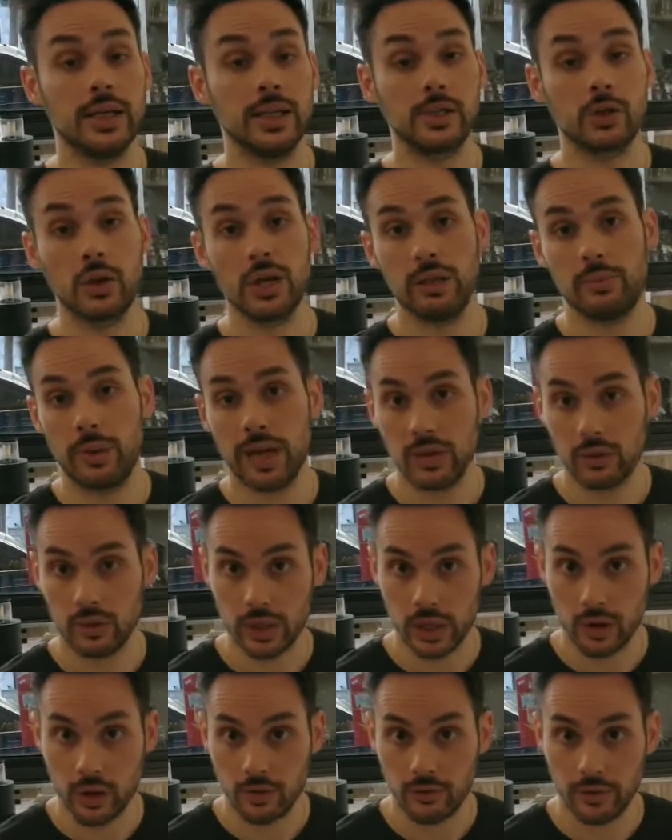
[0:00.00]
It's going to depend on
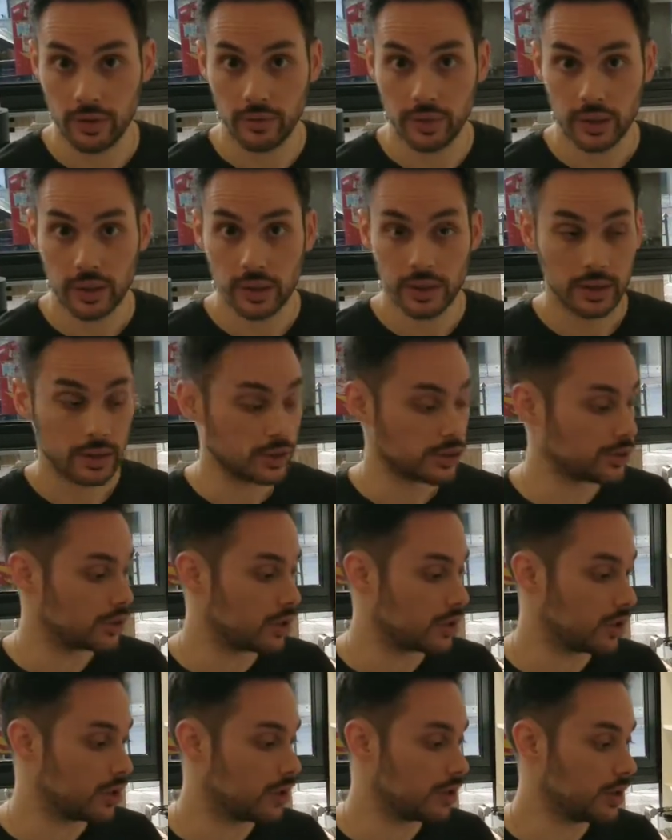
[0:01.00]
the coffee.
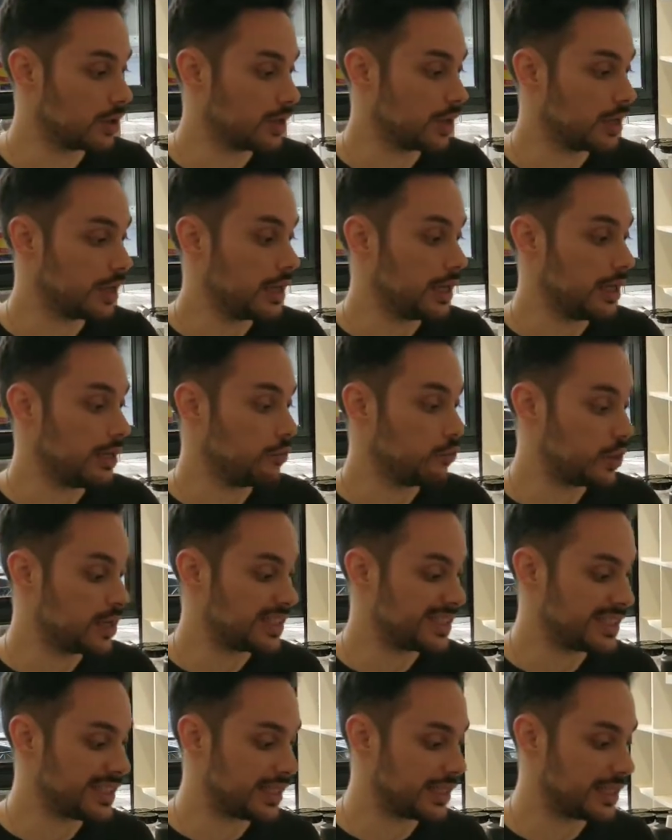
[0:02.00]
So if we
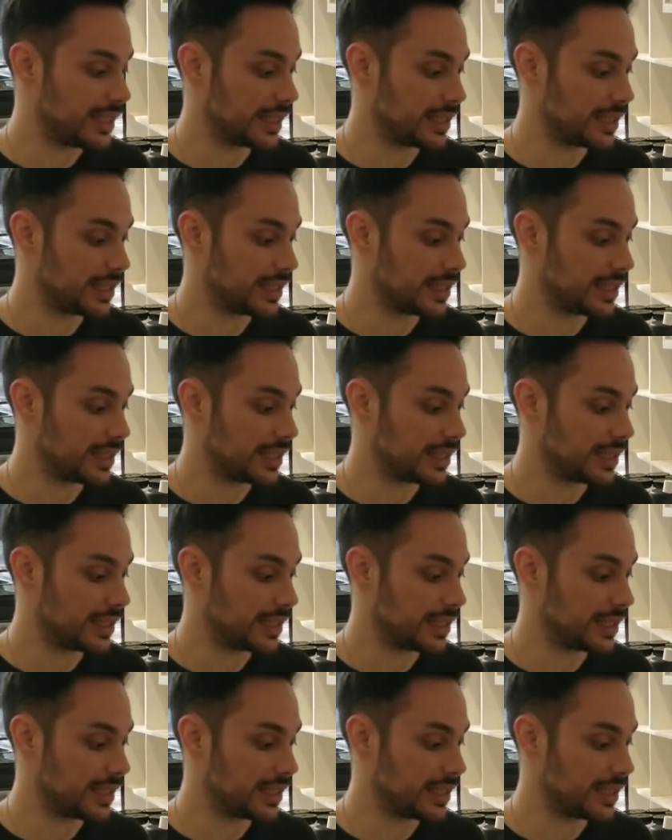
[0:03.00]
see